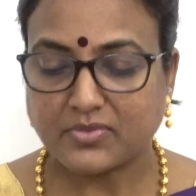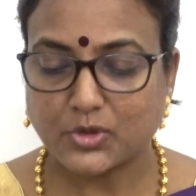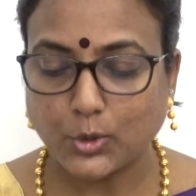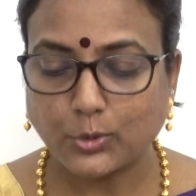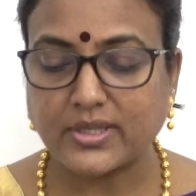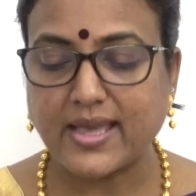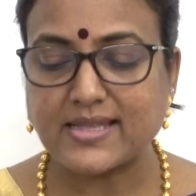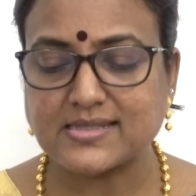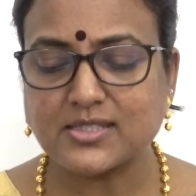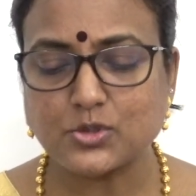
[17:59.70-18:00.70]
know the
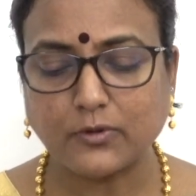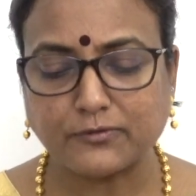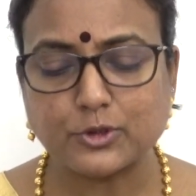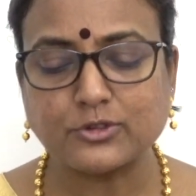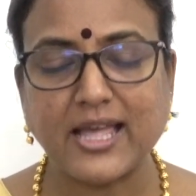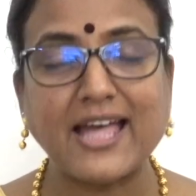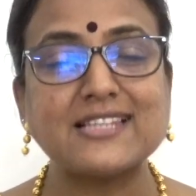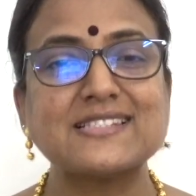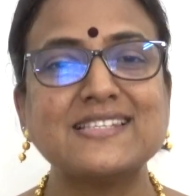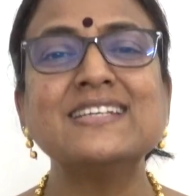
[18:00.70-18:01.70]
essence of truth
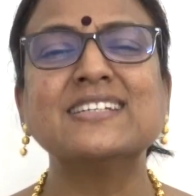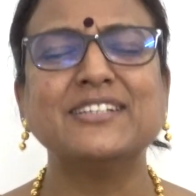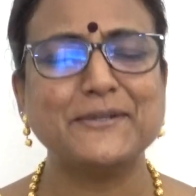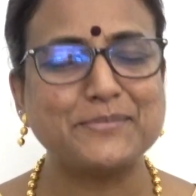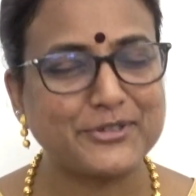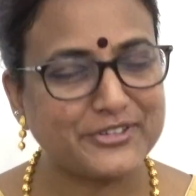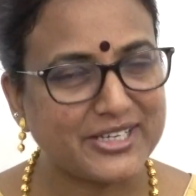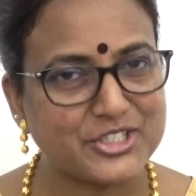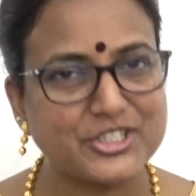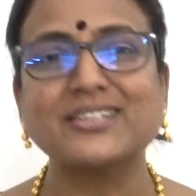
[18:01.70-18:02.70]
and seek
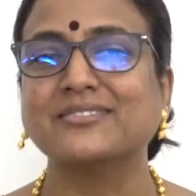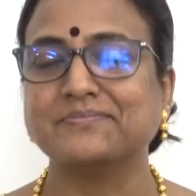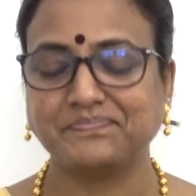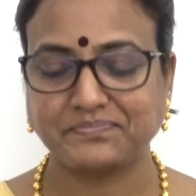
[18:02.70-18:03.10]
liberation.